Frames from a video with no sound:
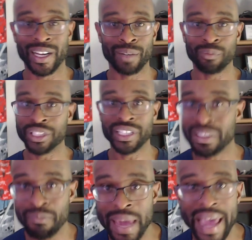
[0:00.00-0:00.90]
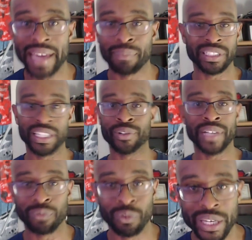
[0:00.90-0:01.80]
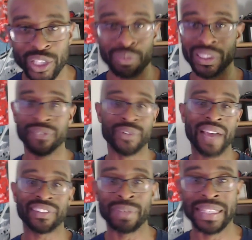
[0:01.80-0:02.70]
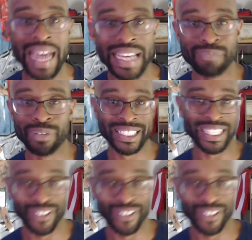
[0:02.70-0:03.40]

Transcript: Which isn't bad, but the internet will make you believe you have to be 90% or